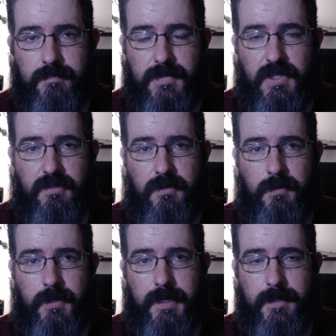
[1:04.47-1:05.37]
Sounds a little
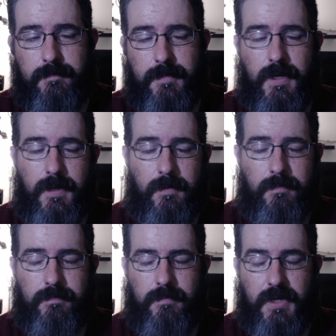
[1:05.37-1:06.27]
greedy, I know,
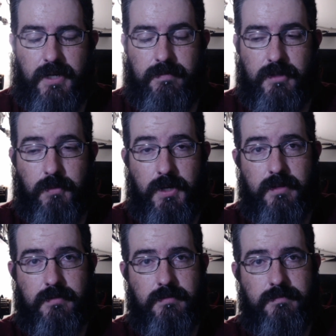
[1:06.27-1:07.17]
but that's what it is.